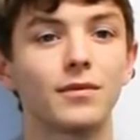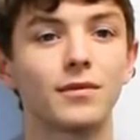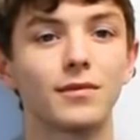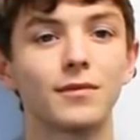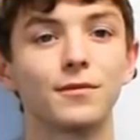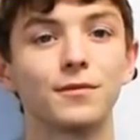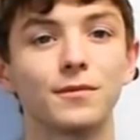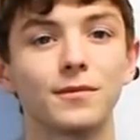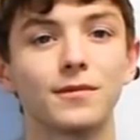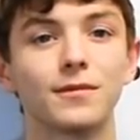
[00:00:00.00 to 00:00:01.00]

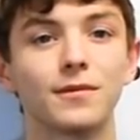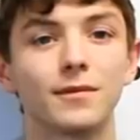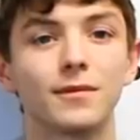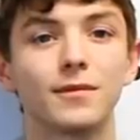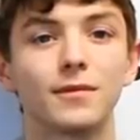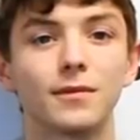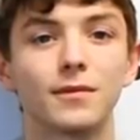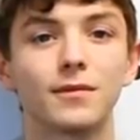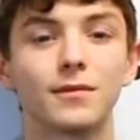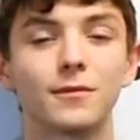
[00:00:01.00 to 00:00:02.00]

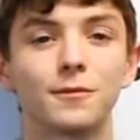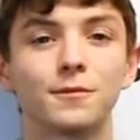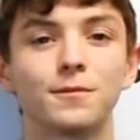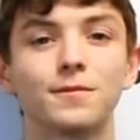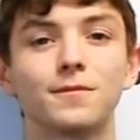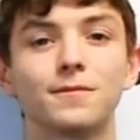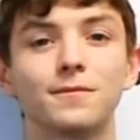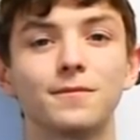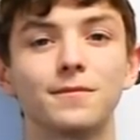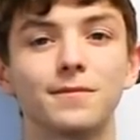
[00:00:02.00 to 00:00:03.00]

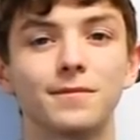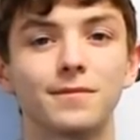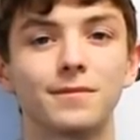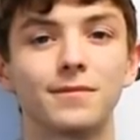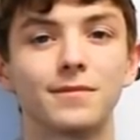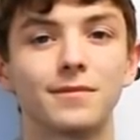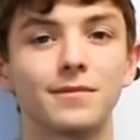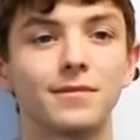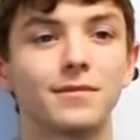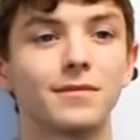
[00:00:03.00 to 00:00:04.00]

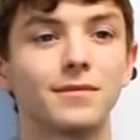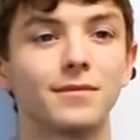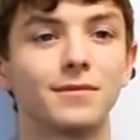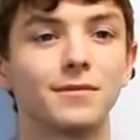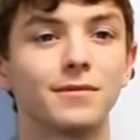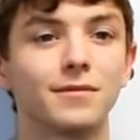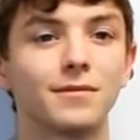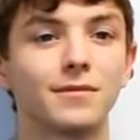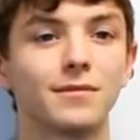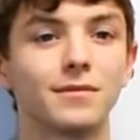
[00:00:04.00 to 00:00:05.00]

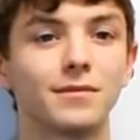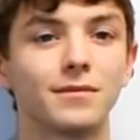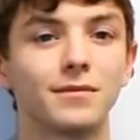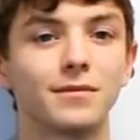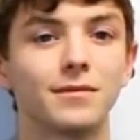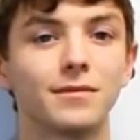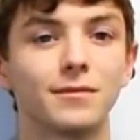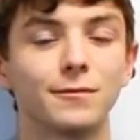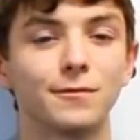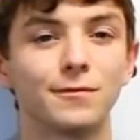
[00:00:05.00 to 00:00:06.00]

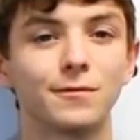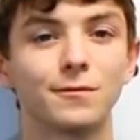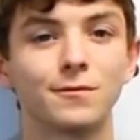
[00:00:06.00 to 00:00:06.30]
This person isn't speaking.